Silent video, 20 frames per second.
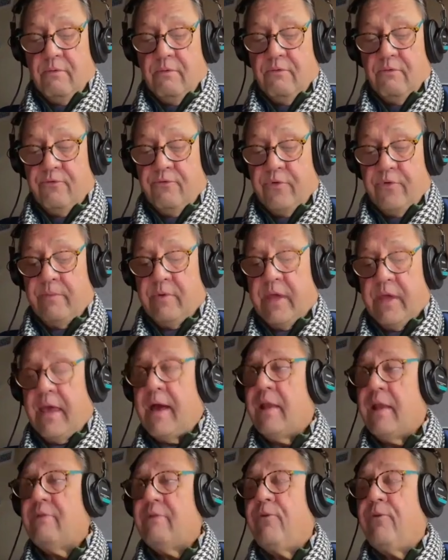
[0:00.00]
from
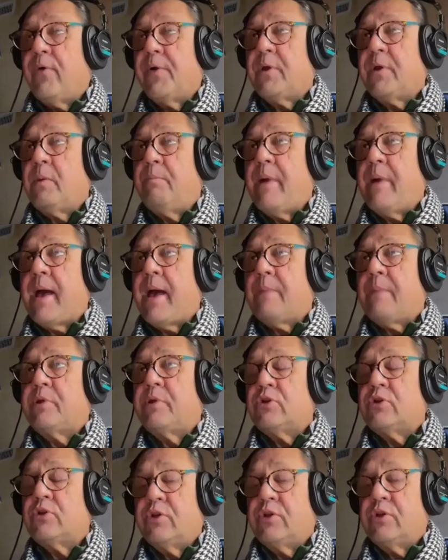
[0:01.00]
California
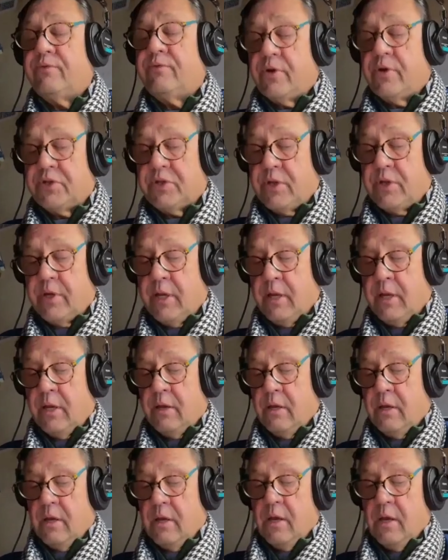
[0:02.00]
Baptist University,
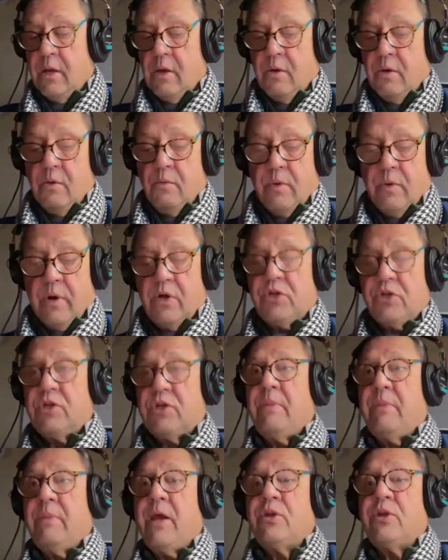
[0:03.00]
where
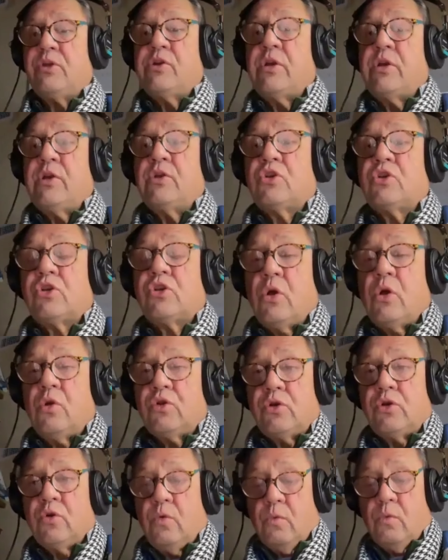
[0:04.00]
she majored in
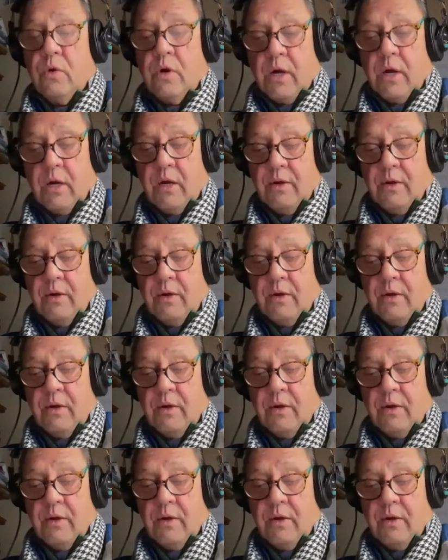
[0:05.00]
social work.